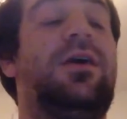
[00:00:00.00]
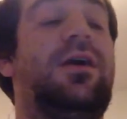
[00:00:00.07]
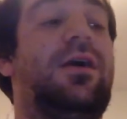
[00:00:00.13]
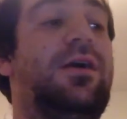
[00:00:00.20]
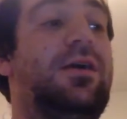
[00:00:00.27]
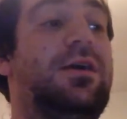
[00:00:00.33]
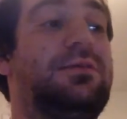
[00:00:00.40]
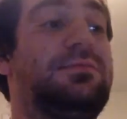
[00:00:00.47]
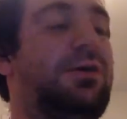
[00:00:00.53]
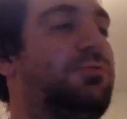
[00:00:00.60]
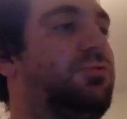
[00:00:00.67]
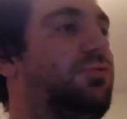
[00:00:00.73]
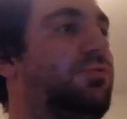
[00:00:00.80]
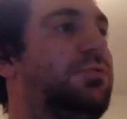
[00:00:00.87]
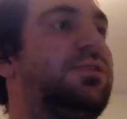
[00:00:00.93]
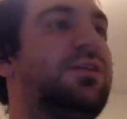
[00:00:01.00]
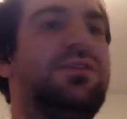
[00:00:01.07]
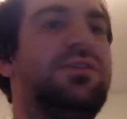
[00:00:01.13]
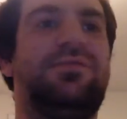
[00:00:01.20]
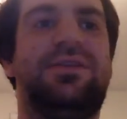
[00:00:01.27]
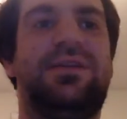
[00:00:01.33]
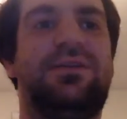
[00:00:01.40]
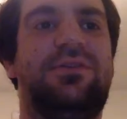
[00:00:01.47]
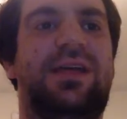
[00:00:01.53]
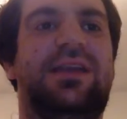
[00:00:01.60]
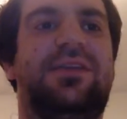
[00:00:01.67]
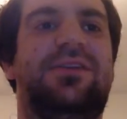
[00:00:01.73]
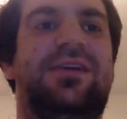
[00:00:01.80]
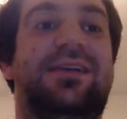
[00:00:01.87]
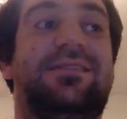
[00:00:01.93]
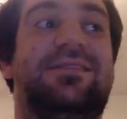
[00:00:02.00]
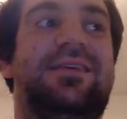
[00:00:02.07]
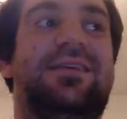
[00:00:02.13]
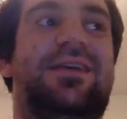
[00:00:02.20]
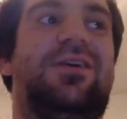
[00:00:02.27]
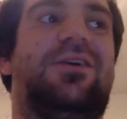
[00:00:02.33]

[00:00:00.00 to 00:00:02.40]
I'll do another video later, like I said,